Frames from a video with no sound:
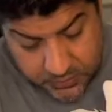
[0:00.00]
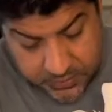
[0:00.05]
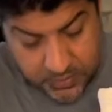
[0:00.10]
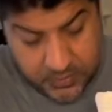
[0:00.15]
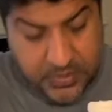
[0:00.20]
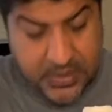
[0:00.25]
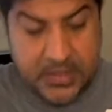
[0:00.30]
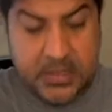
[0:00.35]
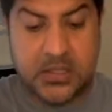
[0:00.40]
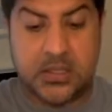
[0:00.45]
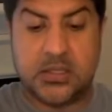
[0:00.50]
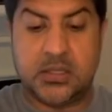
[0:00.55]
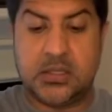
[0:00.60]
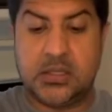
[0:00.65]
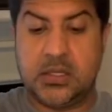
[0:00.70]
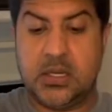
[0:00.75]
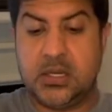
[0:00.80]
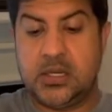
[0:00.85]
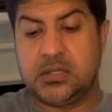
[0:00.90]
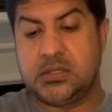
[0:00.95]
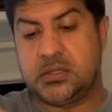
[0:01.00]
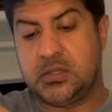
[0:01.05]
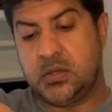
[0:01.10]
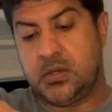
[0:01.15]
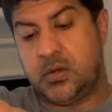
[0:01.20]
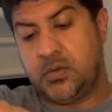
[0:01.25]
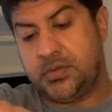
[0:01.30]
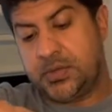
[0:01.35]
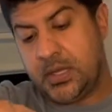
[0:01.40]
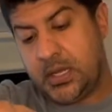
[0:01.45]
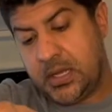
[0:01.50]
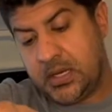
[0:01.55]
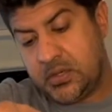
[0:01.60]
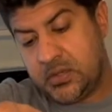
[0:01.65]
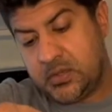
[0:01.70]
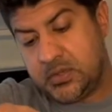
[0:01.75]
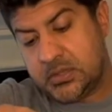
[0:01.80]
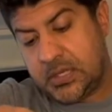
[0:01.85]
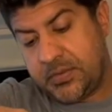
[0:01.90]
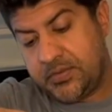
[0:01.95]
the racket, I guess over the
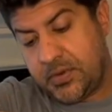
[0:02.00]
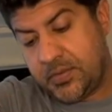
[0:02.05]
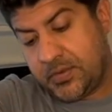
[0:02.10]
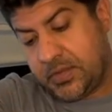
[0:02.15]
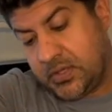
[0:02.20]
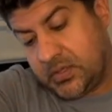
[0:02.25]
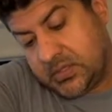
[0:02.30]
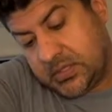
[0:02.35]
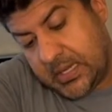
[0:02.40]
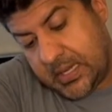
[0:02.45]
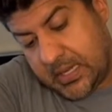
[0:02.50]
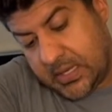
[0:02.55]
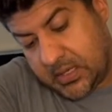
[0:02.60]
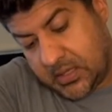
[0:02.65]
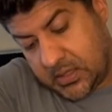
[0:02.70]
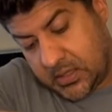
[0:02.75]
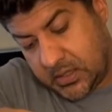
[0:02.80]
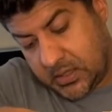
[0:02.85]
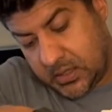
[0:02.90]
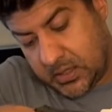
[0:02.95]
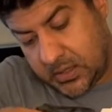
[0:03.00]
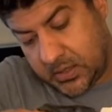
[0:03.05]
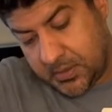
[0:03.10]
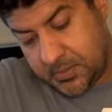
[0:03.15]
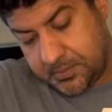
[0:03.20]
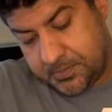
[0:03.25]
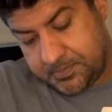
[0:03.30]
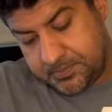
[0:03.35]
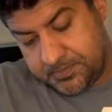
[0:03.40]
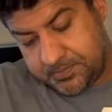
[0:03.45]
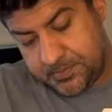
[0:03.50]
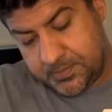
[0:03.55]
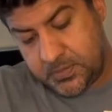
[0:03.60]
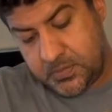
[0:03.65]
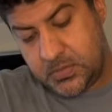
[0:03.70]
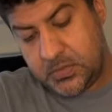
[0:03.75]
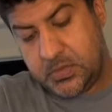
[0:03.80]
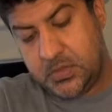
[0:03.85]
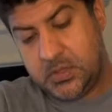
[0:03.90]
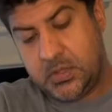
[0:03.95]
handles. I've never used that.
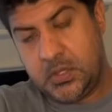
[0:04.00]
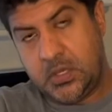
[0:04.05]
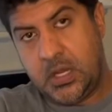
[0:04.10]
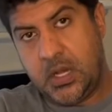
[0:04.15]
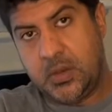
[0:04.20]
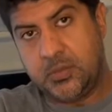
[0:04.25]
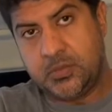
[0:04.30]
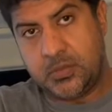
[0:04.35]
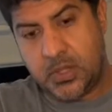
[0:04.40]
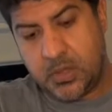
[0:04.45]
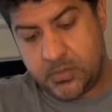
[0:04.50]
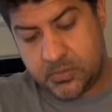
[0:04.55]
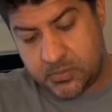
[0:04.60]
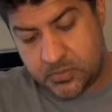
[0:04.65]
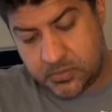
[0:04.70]
I'm